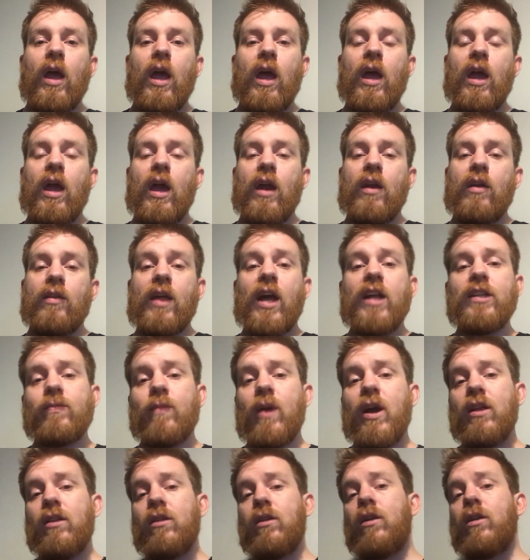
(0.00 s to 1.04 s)
And that's
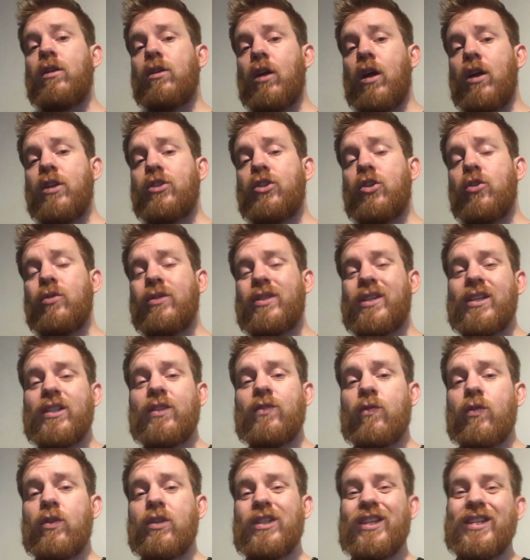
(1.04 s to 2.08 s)
my little uh, two
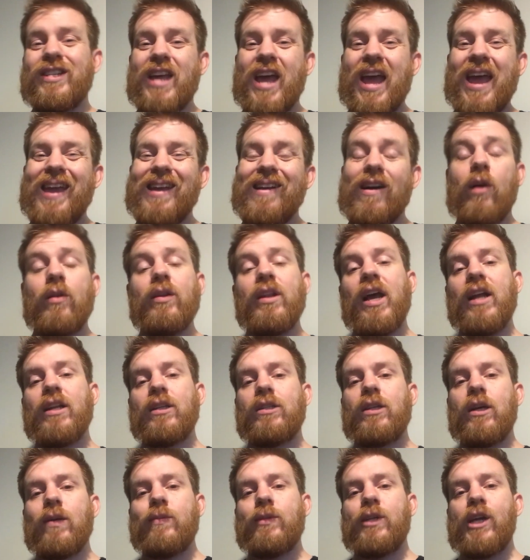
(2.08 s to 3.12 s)
cents for today on that
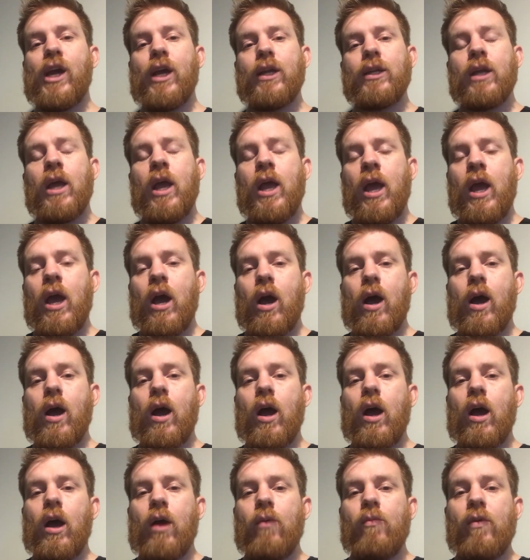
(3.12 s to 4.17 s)
subject.
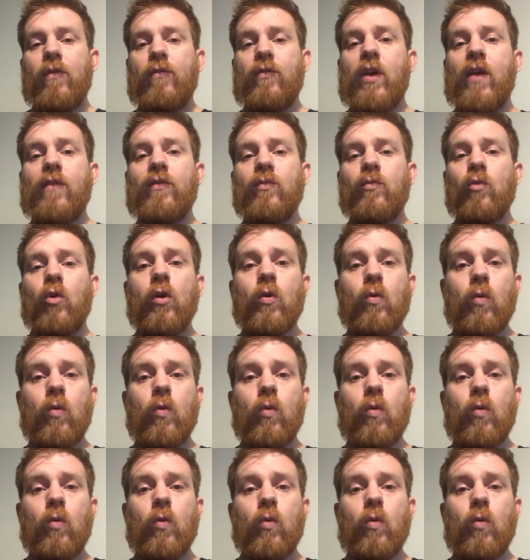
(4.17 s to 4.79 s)
Um, if you have any more